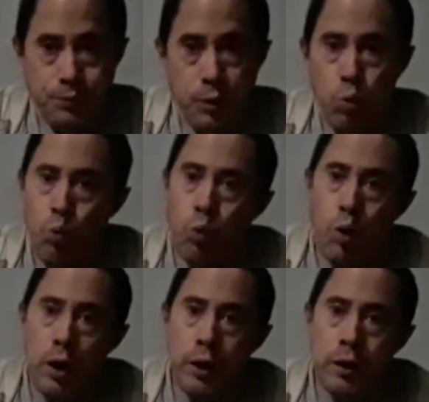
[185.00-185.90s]

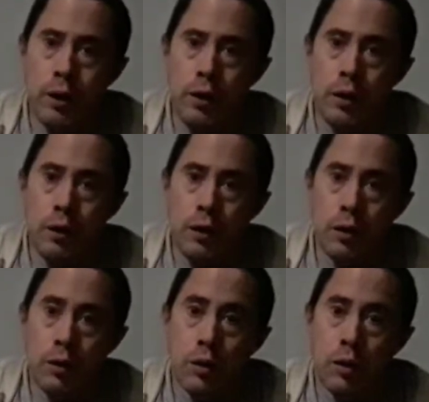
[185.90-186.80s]
One
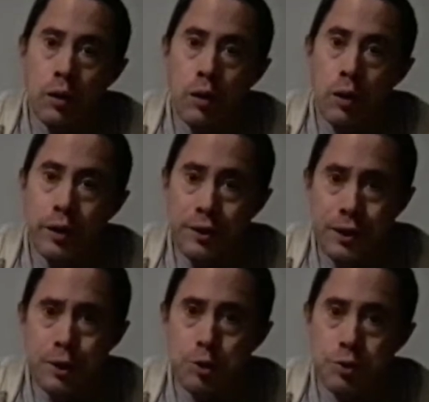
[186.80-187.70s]

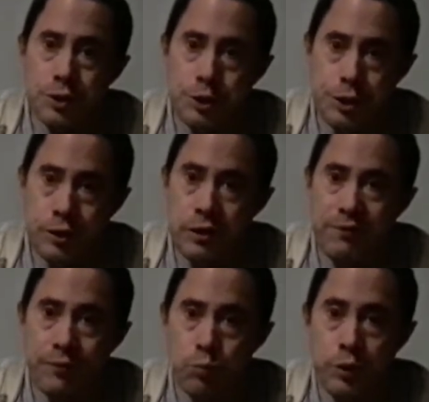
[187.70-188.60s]
continuously cheated
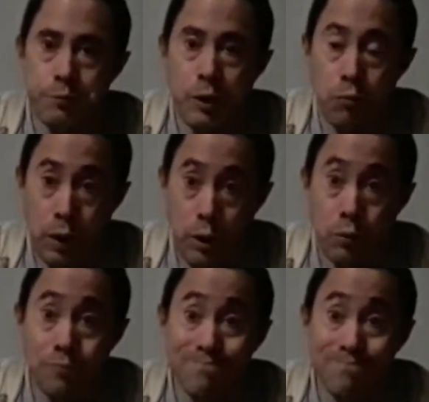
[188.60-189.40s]
even with me around,